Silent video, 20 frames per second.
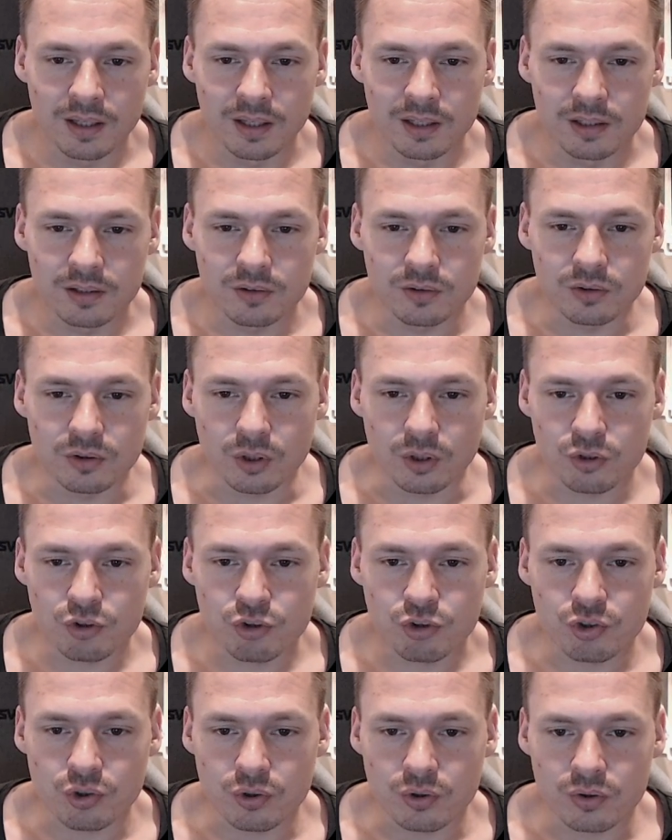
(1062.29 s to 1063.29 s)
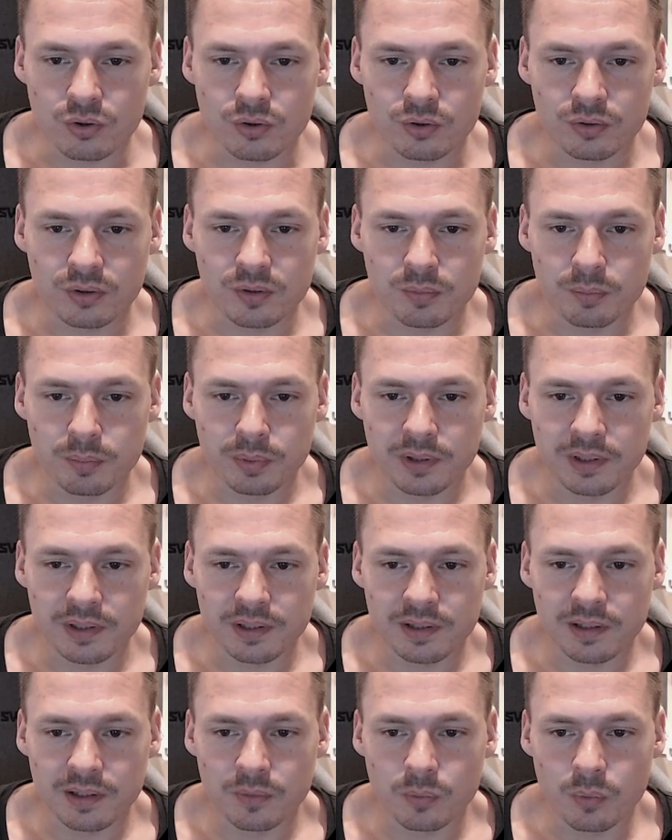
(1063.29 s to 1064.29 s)
not sure
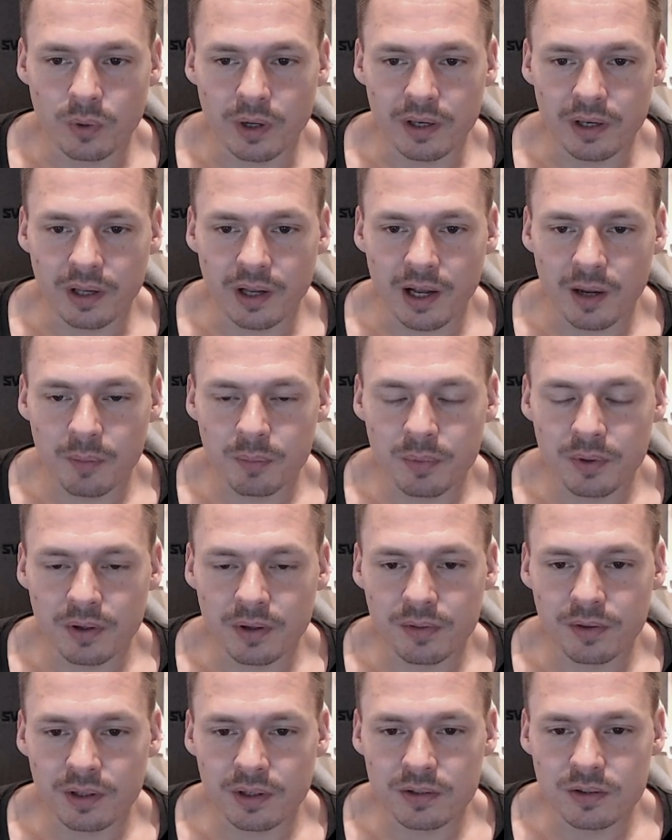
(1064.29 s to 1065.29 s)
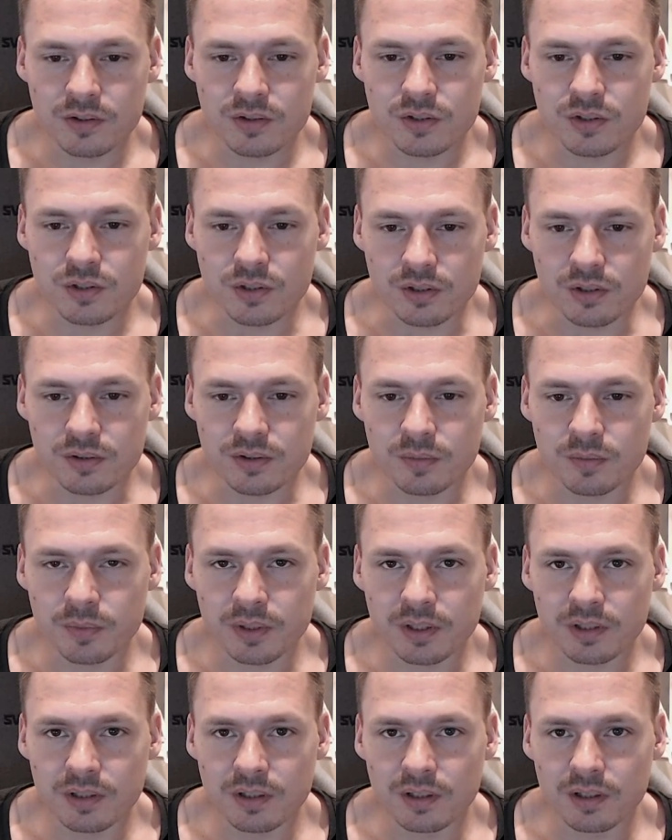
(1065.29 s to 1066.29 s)
completely why that happened. I think I just started
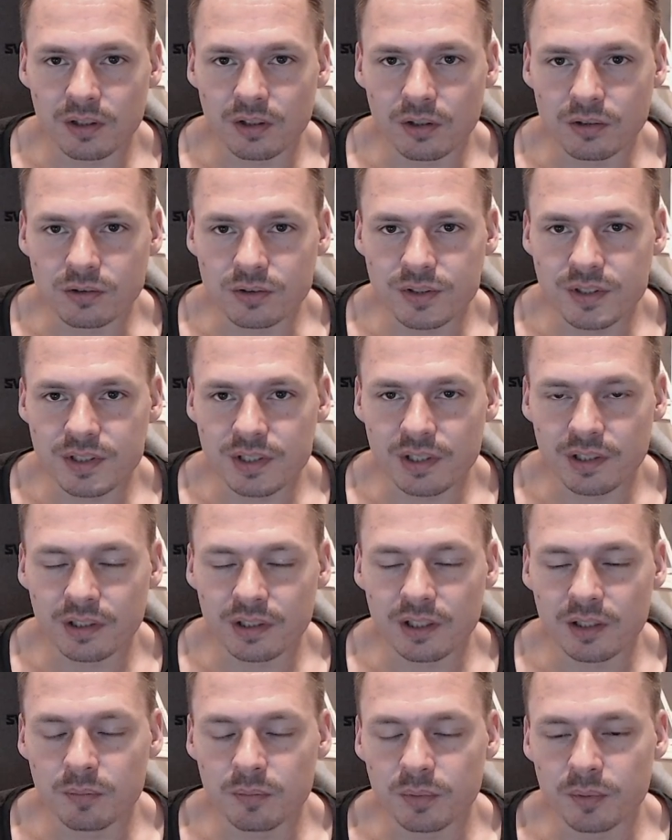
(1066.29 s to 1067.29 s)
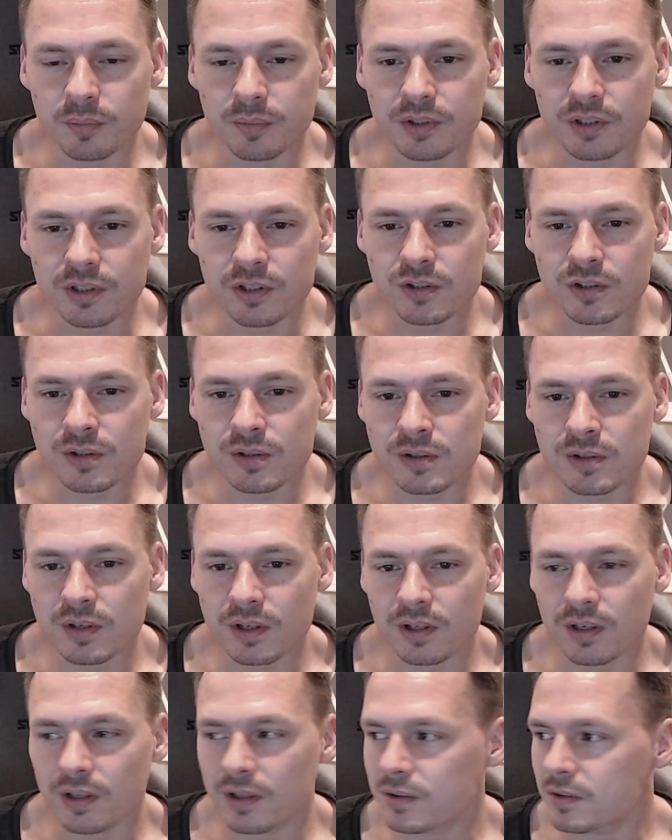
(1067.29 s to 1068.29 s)
making another CIA implementation
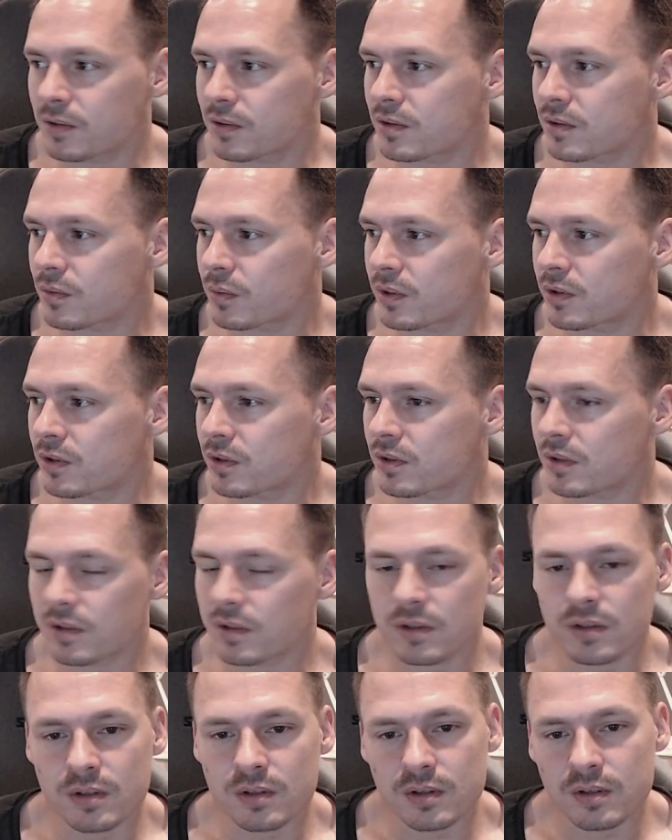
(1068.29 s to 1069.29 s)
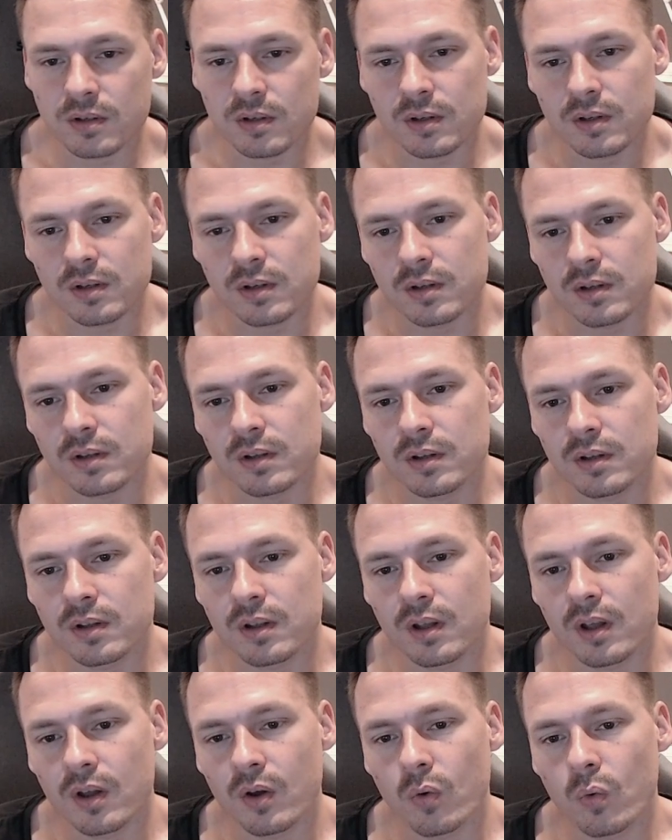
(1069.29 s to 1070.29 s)
and I just switched
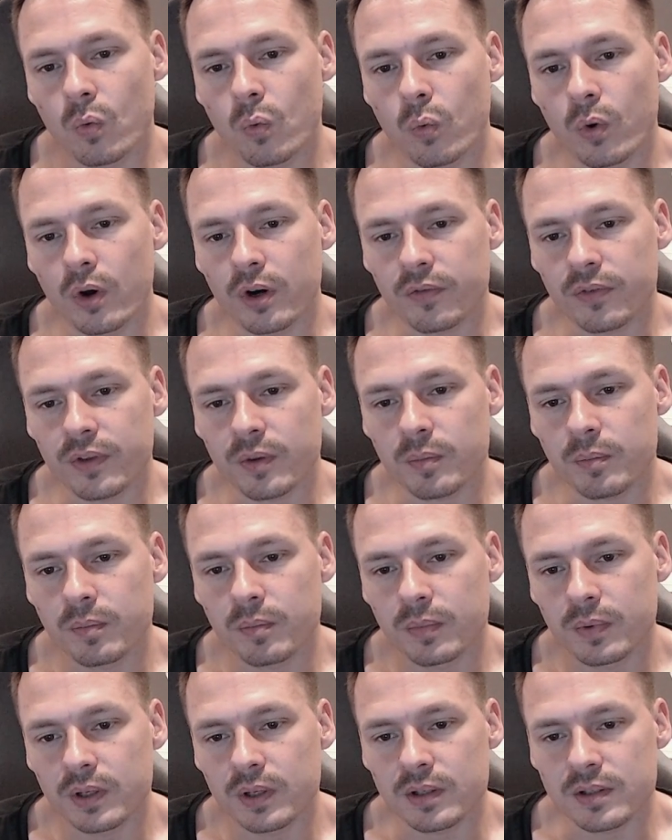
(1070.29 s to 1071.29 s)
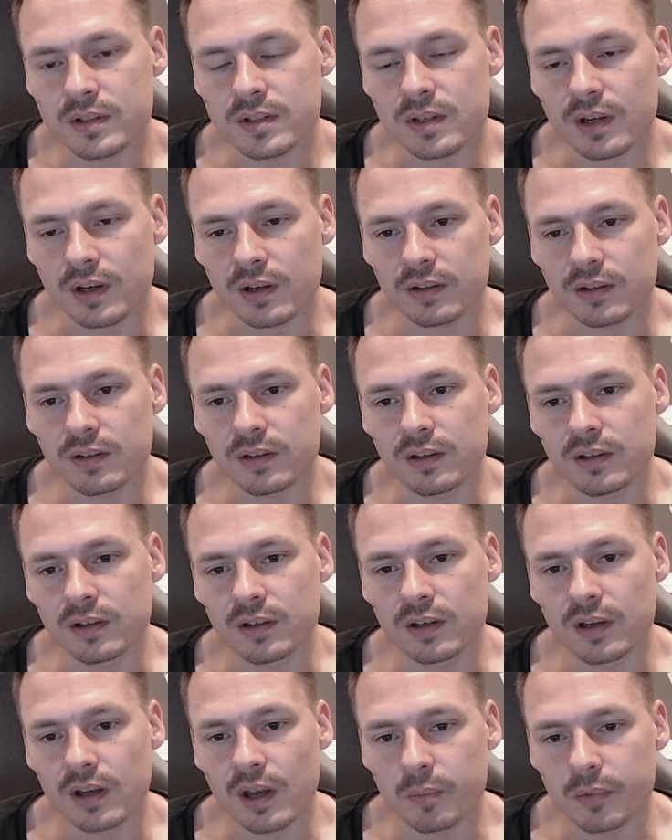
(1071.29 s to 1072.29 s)
one of them inside
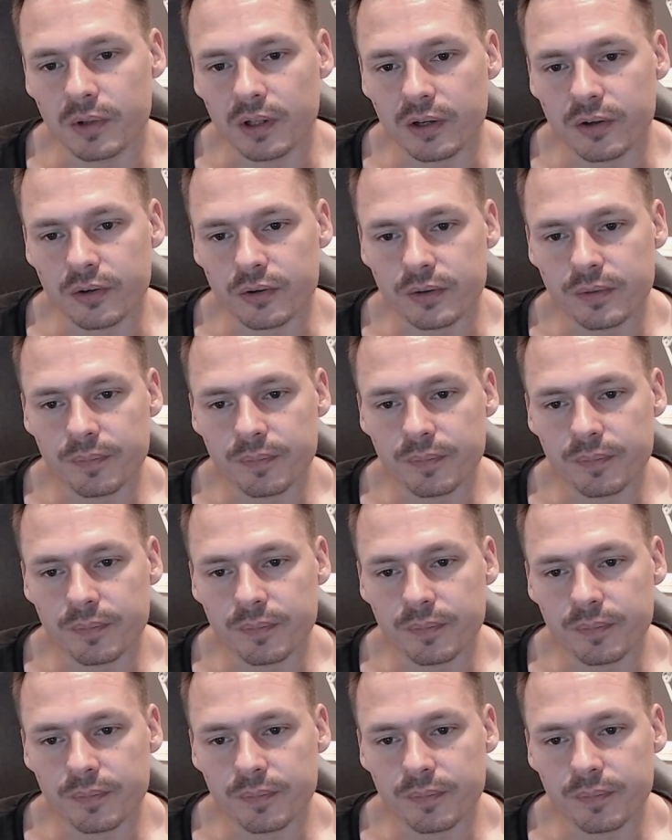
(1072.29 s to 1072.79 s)
the emulator.